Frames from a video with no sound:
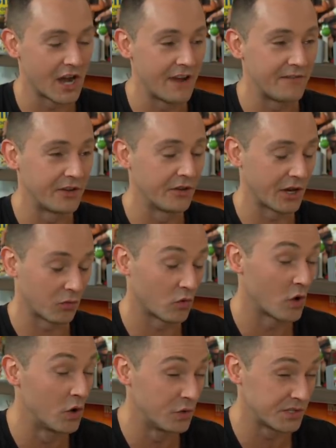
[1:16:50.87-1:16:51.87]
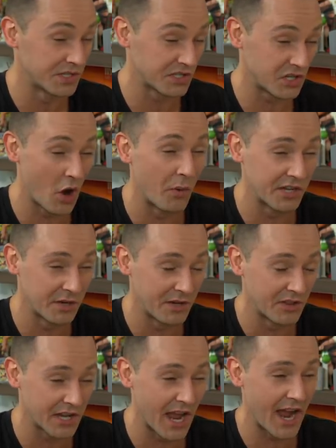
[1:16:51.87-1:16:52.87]
I feel like Rose is going to be
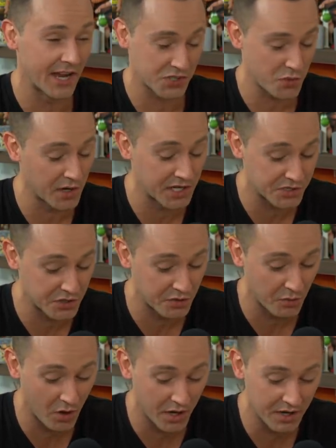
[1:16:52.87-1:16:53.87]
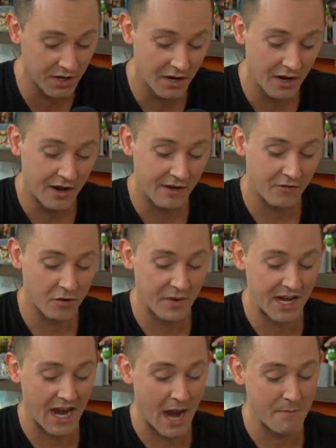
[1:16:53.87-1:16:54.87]
the guy at twenty-two to one. For
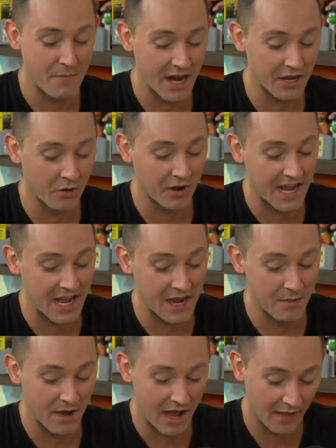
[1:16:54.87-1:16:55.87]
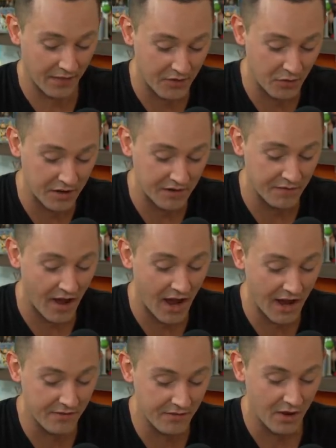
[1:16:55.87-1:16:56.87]
me, I might go to Im at
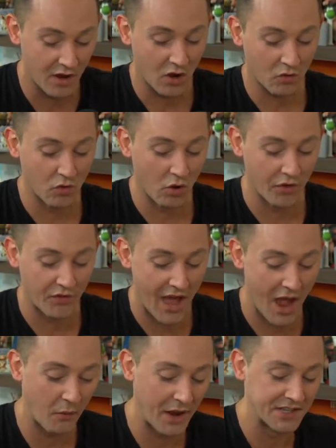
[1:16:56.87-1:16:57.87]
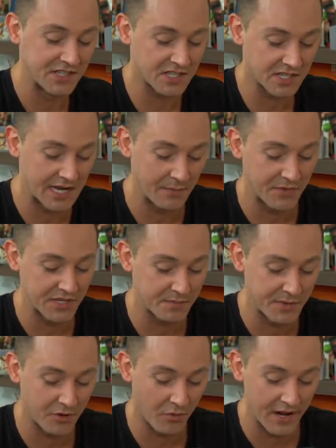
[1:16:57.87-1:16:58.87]
thirty-five. Roll it that way and skip this
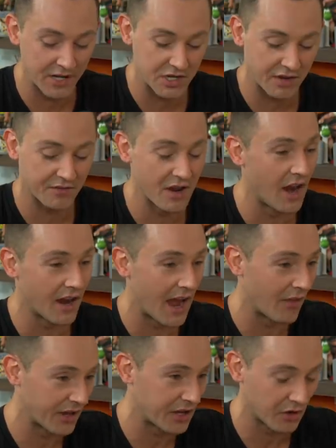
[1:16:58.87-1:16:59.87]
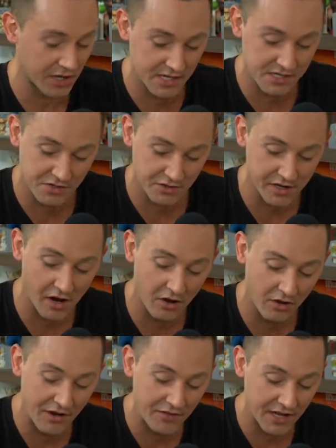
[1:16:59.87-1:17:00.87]
mid-range. If not, I like your Kisner
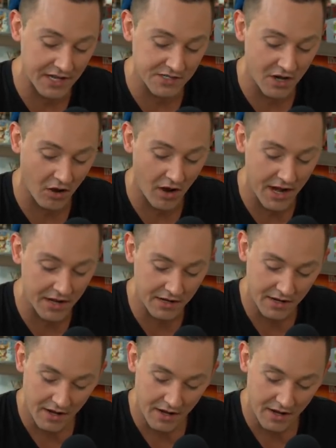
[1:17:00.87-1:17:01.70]
call. I think he's all right.